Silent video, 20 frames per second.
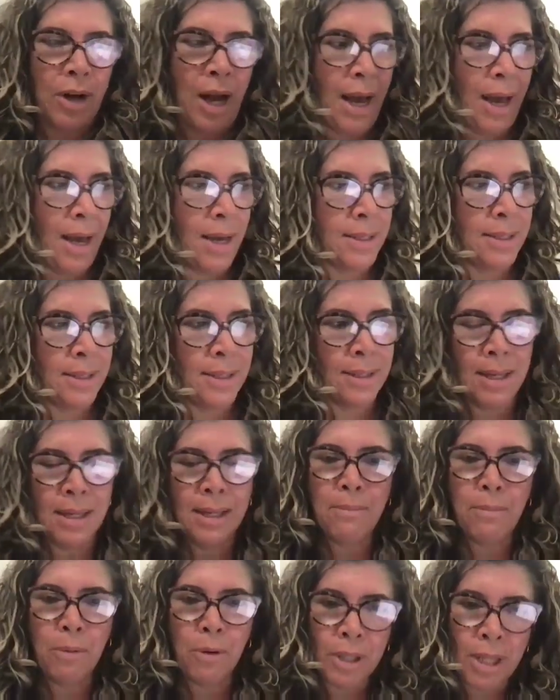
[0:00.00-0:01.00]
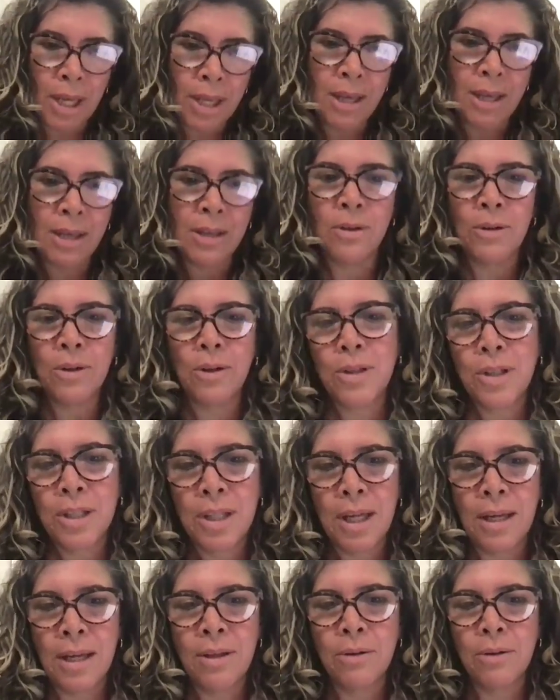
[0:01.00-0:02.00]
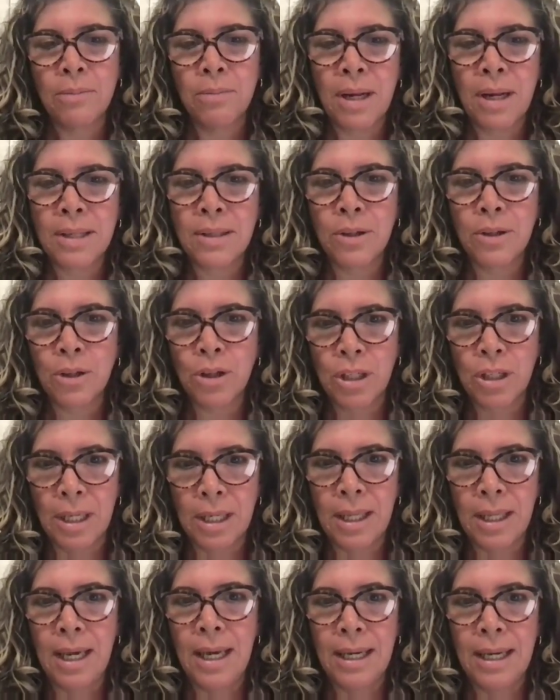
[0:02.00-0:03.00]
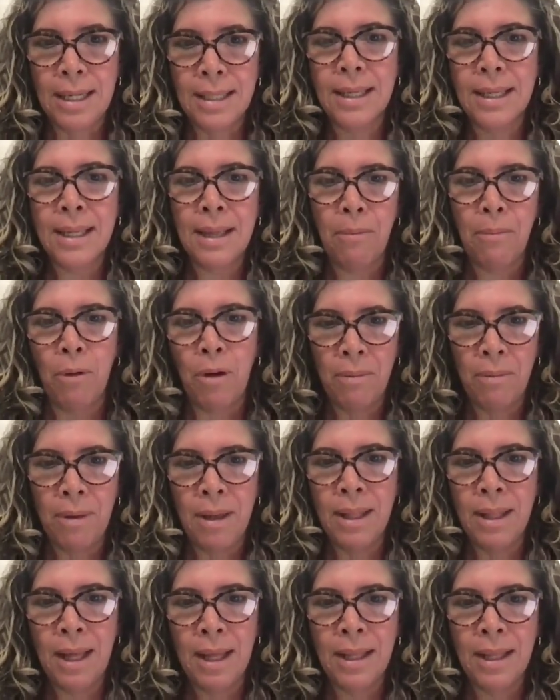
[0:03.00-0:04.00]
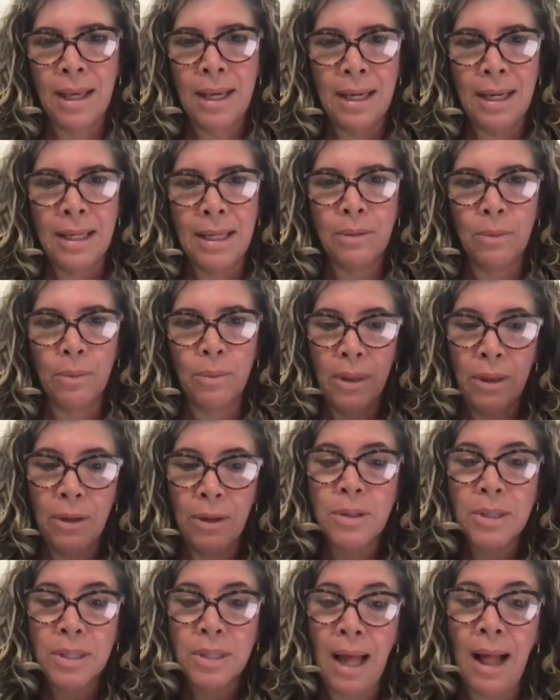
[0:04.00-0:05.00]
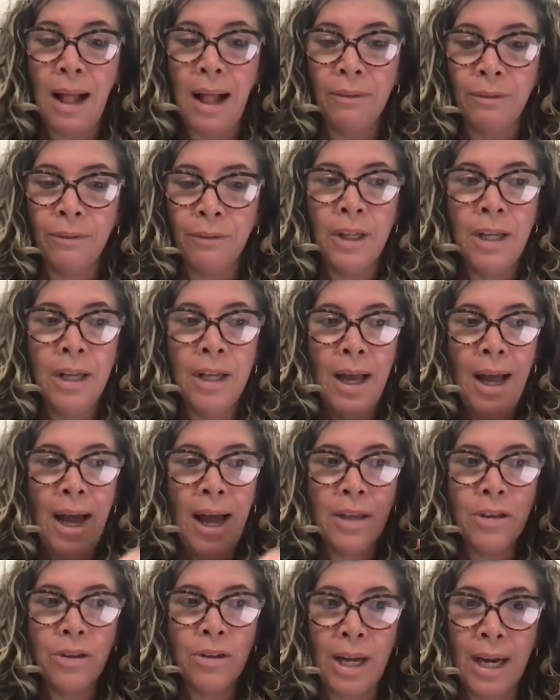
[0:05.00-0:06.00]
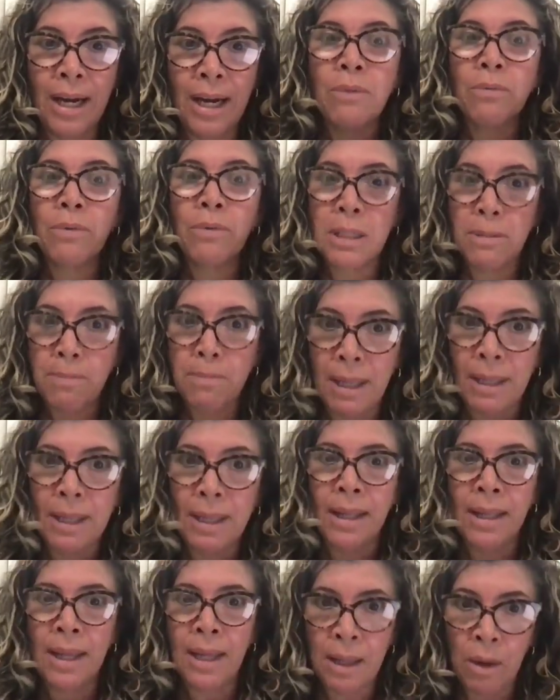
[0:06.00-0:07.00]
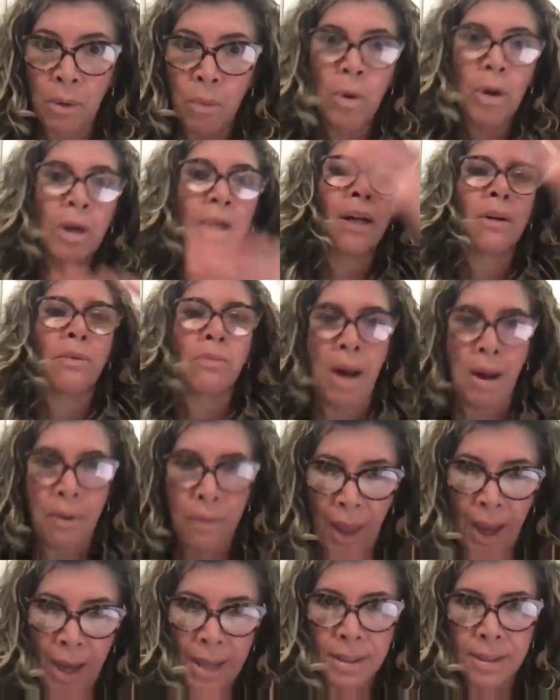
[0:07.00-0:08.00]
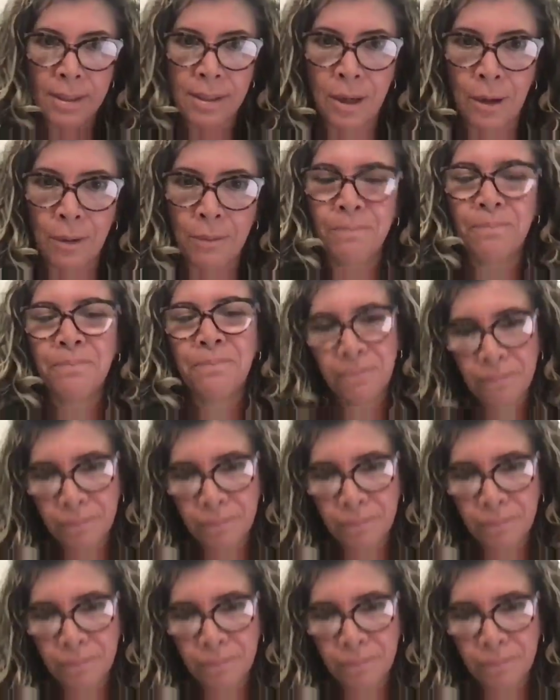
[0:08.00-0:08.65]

Hayes, as important that you go see your breast surgeon. It is an appointment that it is with yourself and you gotta respect that and then work around that, so.